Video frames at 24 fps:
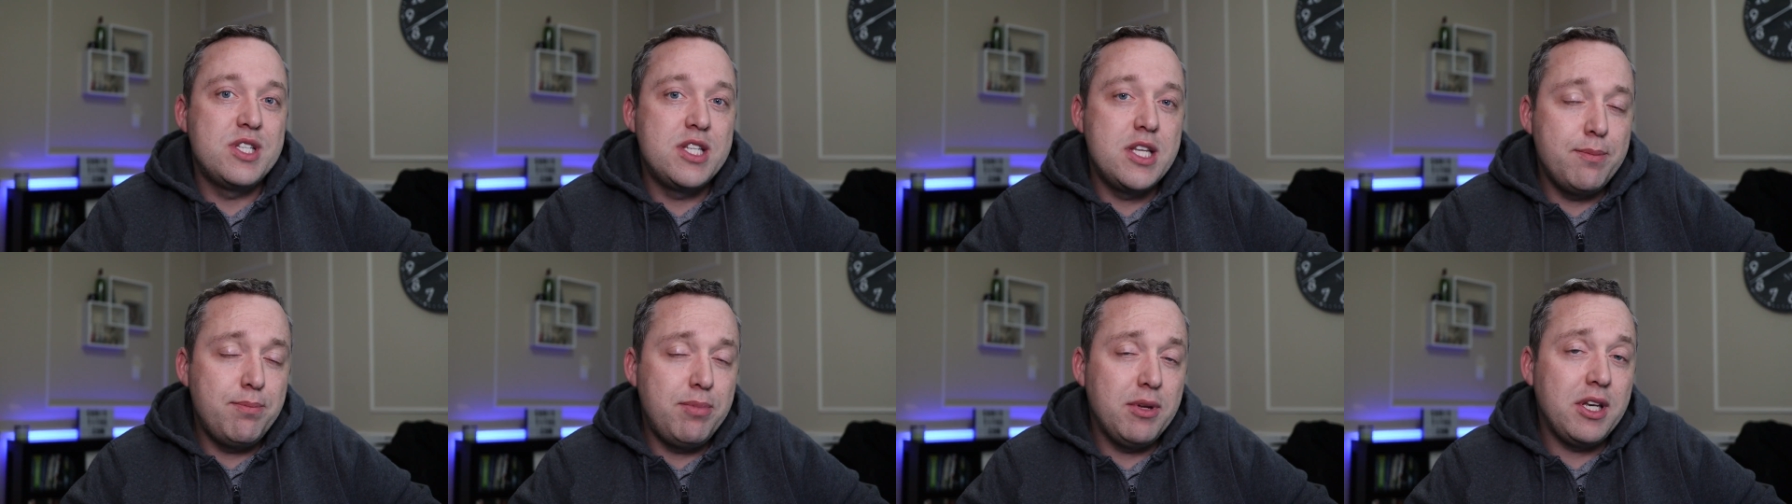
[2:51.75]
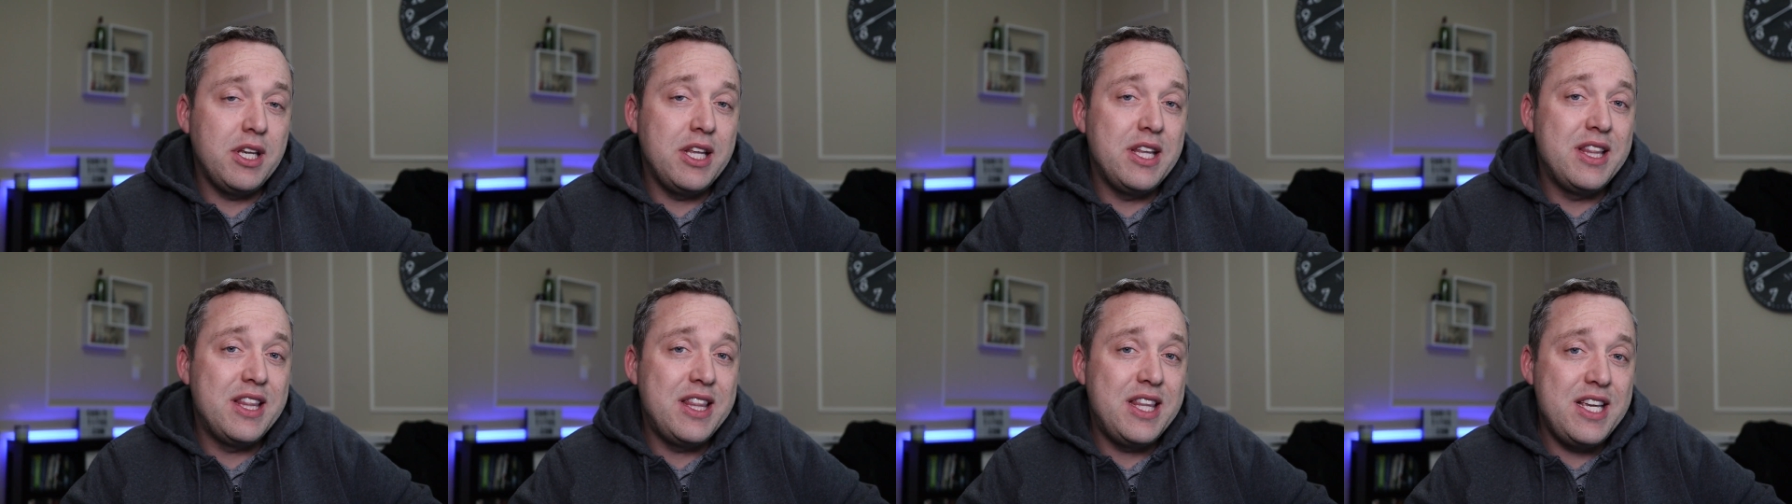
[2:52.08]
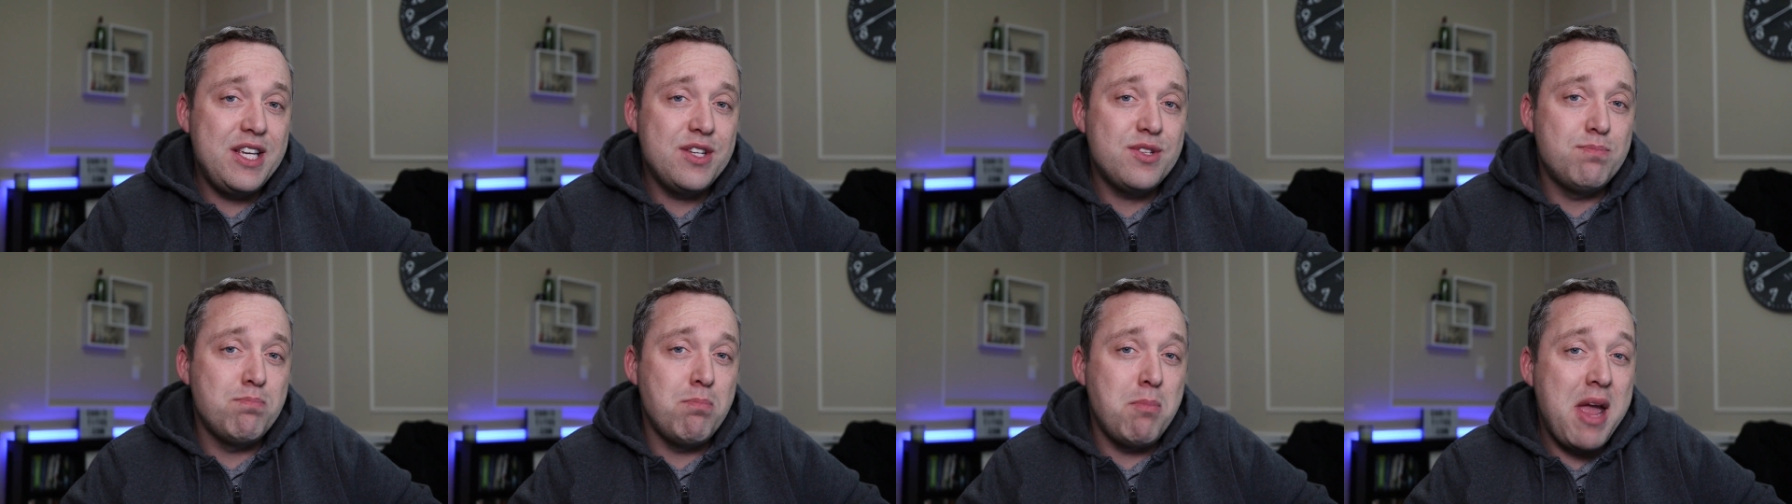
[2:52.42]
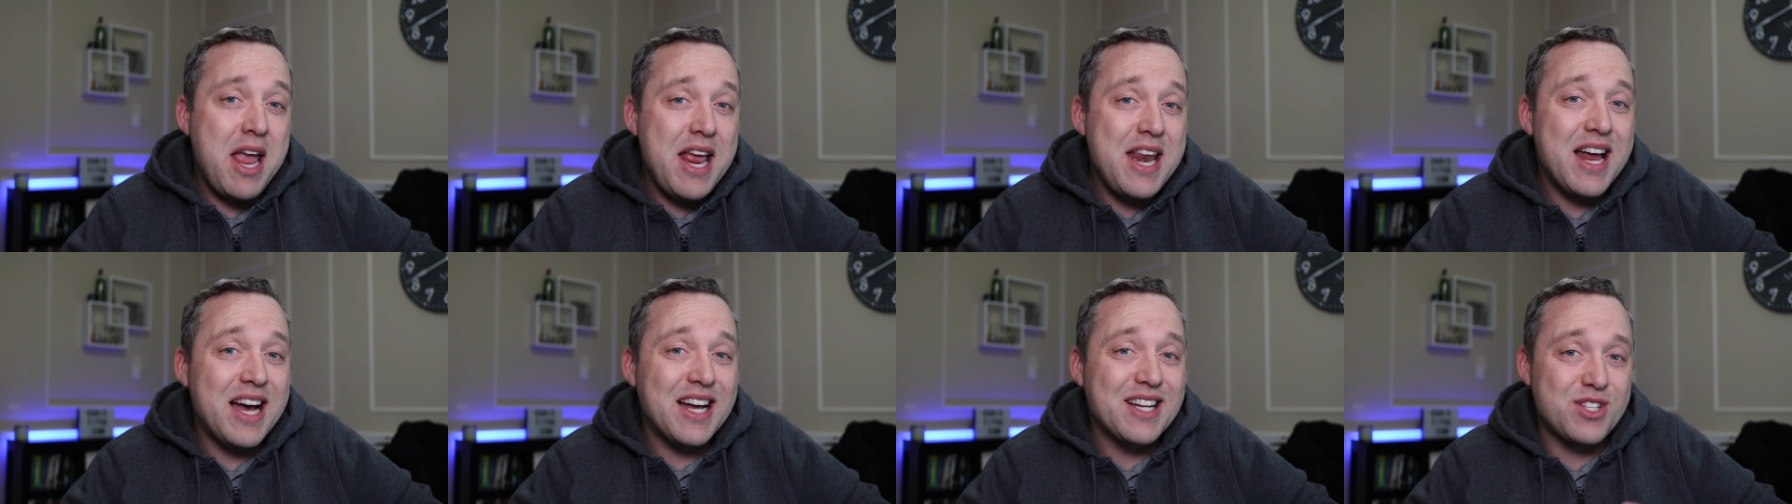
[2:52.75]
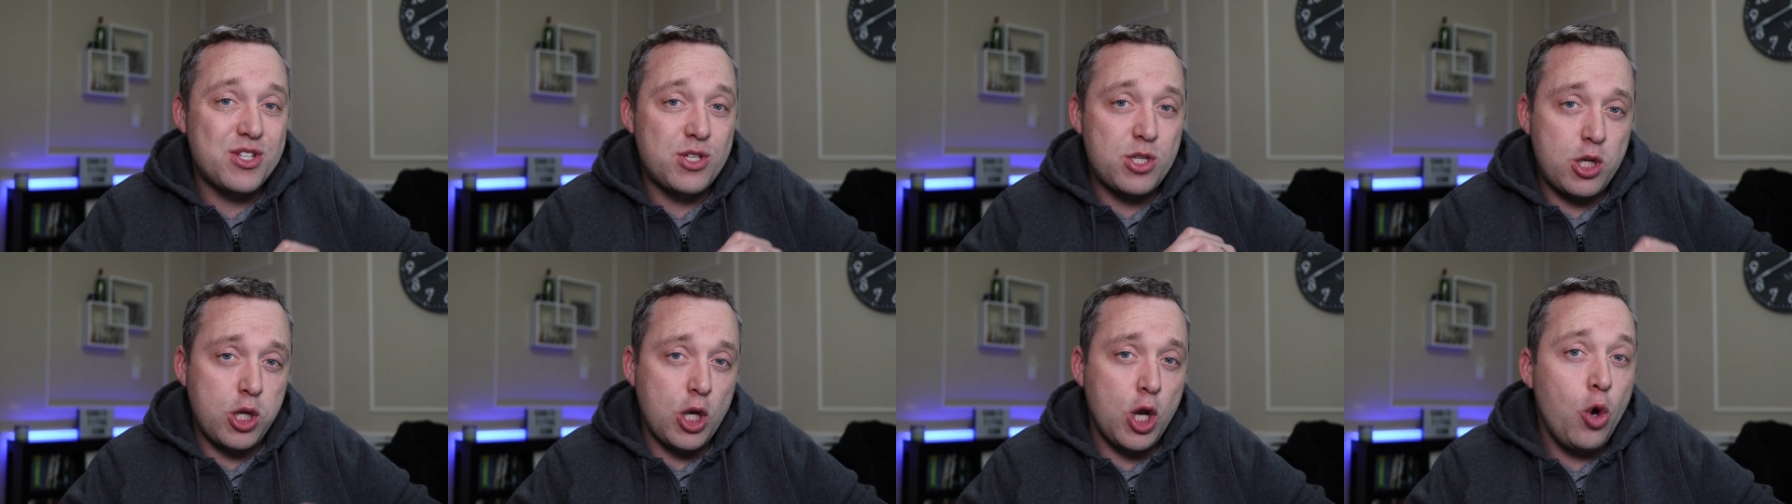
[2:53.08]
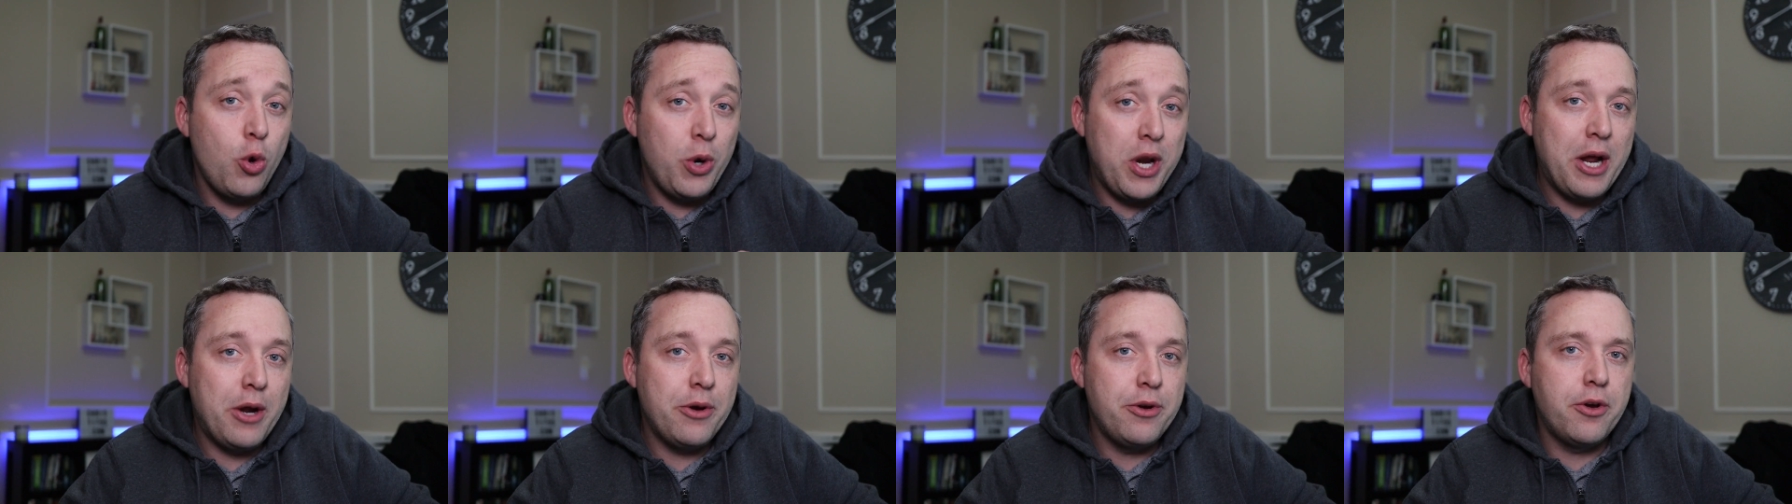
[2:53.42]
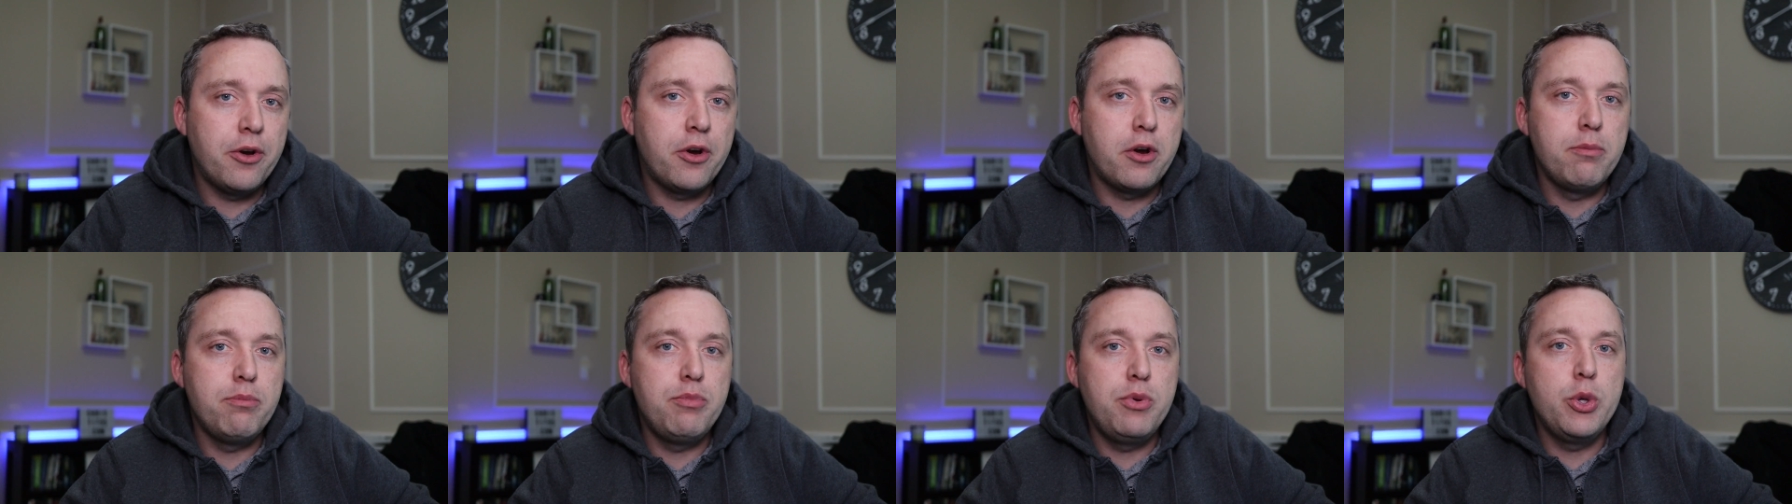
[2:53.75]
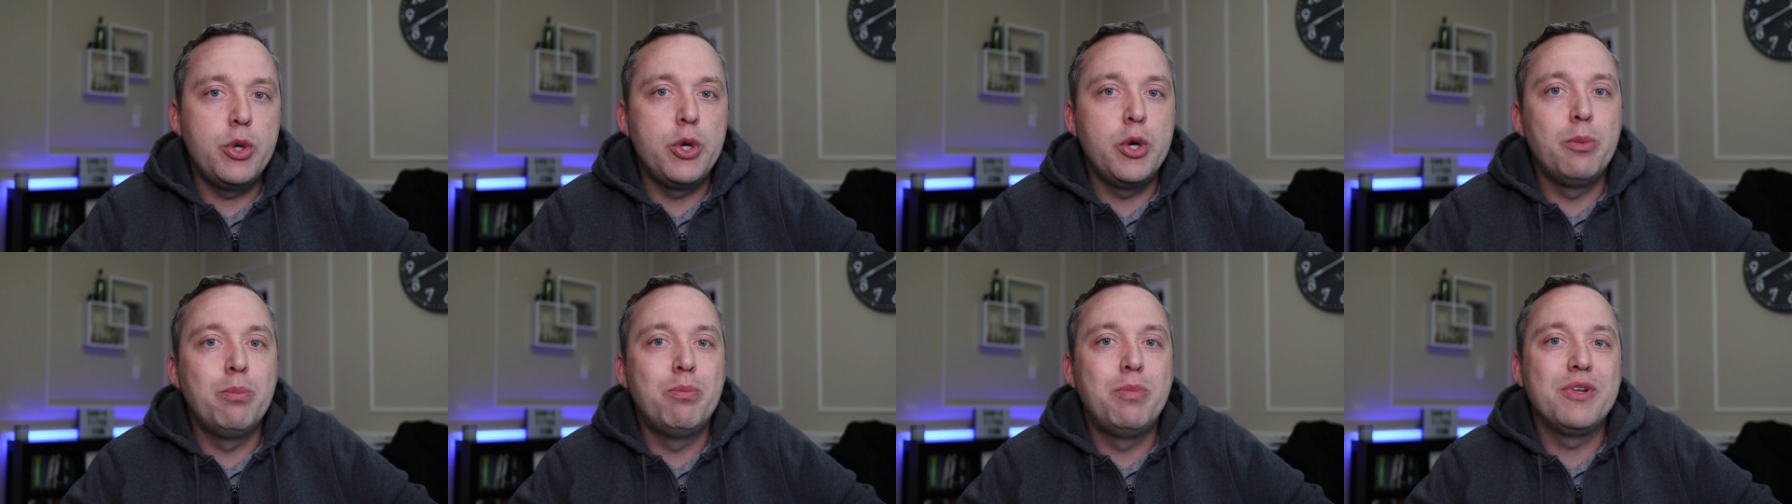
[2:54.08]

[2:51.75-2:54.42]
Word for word: Typically, these may not slow down your computer,